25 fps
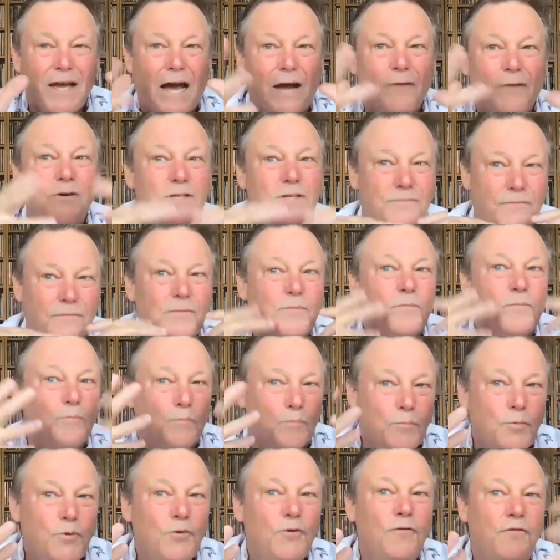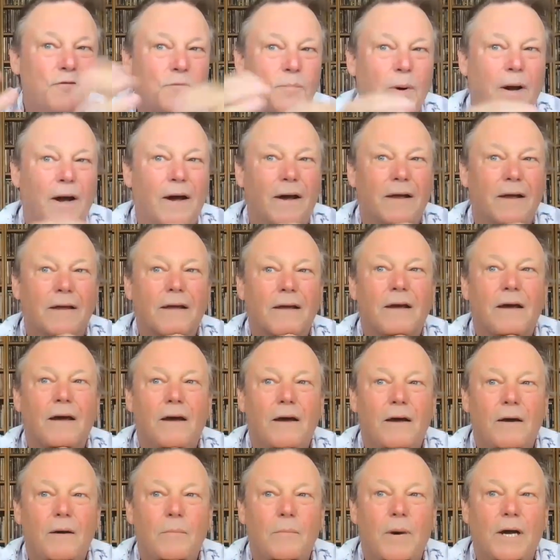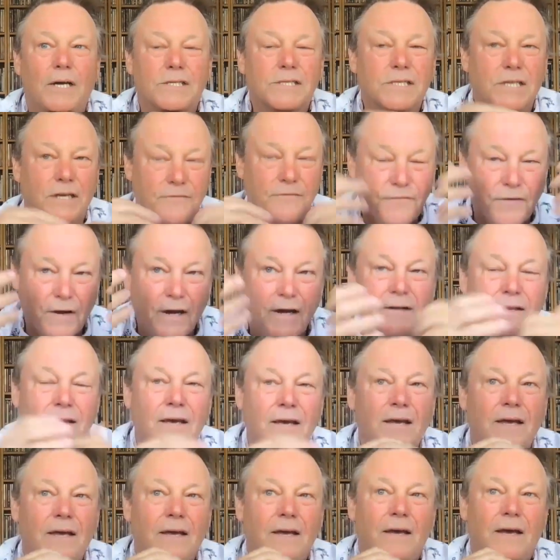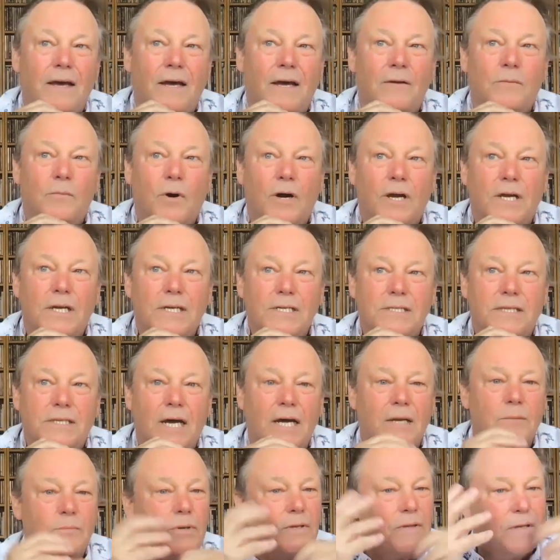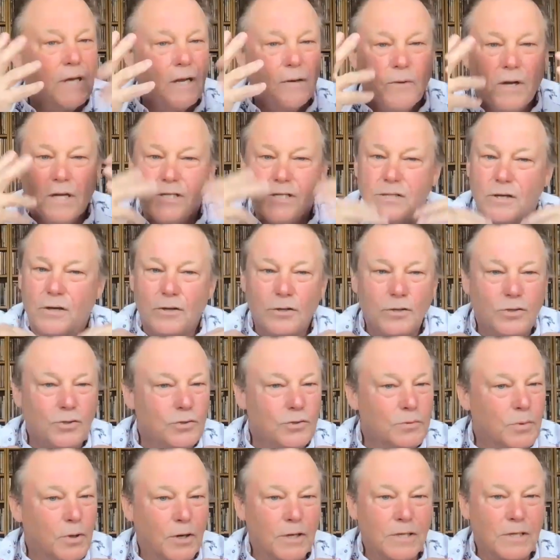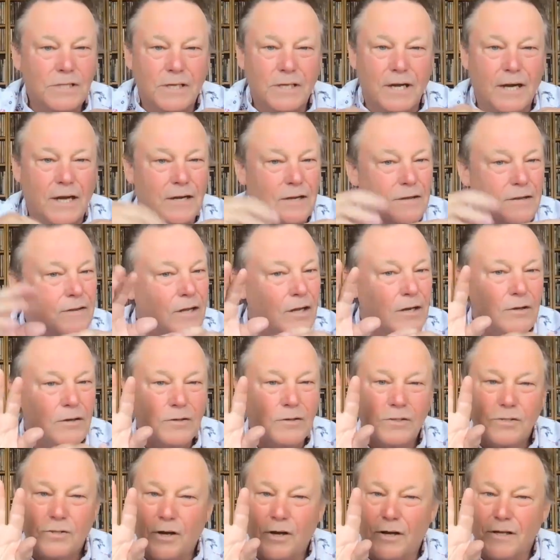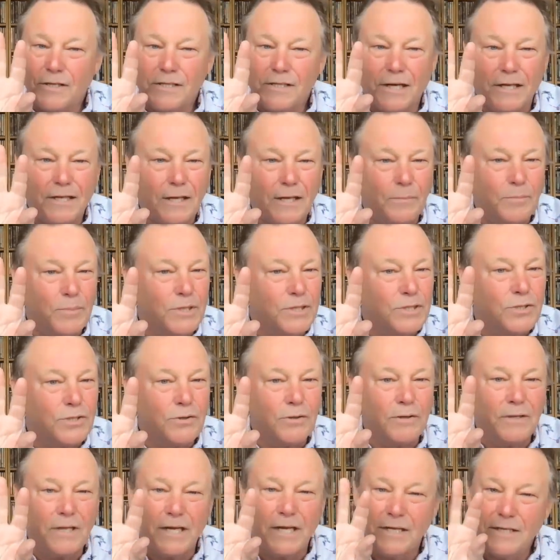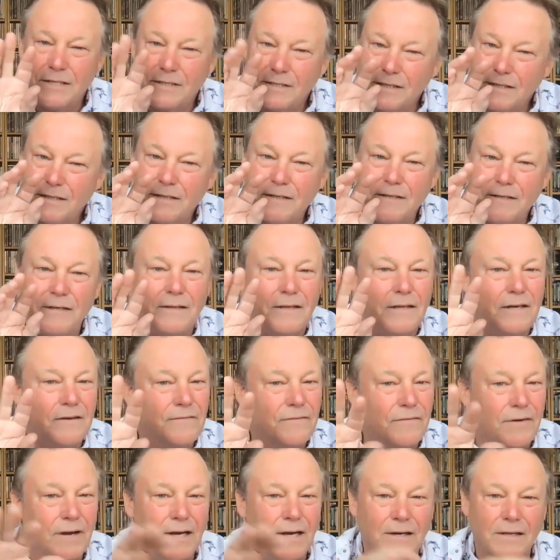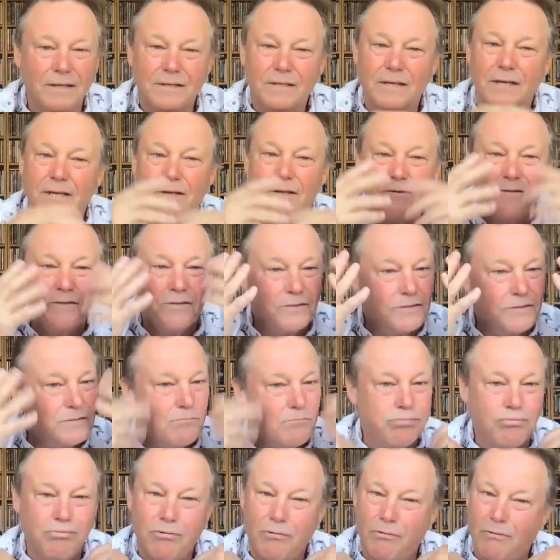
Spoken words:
I was moved by Stéphane and what he said, but then when I saw the two boys again and he's going to take that picture and then he didn't, and then he finally did, it just...